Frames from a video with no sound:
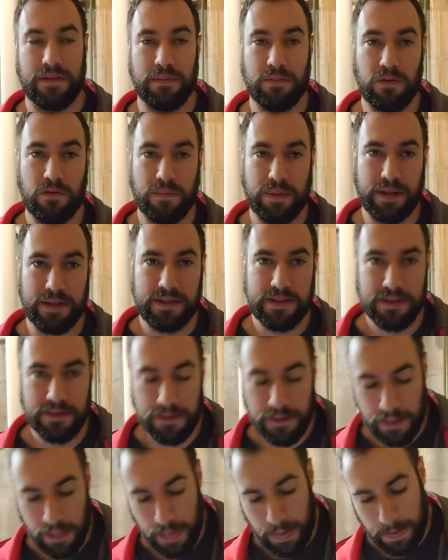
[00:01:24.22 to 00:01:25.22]
movements.
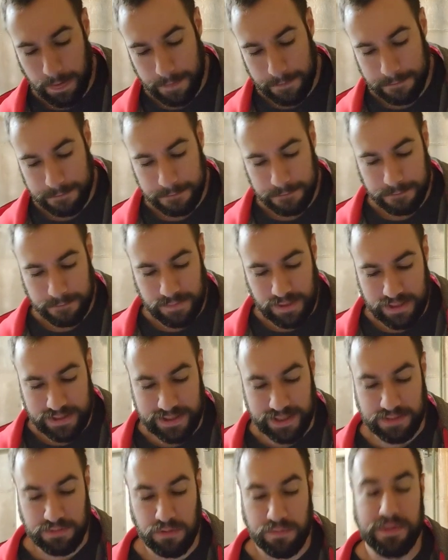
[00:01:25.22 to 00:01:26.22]

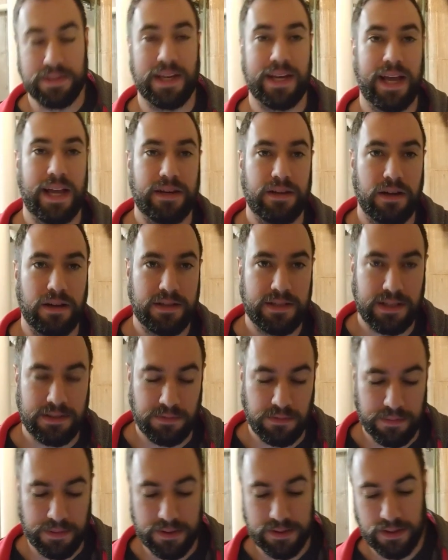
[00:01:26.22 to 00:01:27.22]

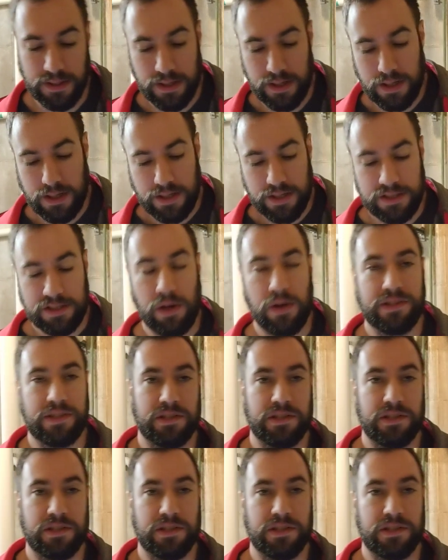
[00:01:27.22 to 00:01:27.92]
So